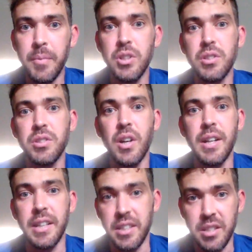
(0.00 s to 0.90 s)

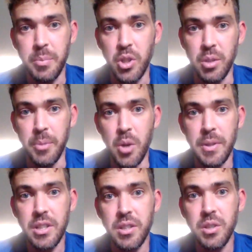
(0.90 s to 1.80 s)
Deciding in the spur of the
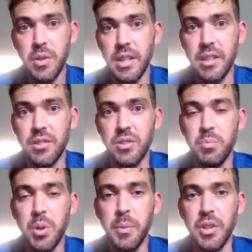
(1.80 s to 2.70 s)
moment to do it is
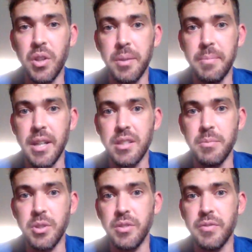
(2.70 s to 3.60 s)
probably not the best
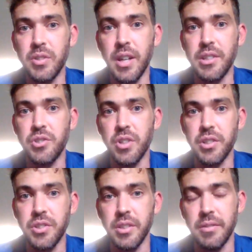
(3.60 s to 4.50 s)
move for a
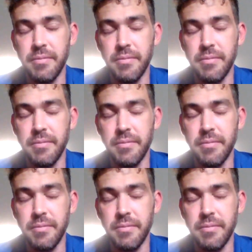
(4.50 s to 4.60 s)
structured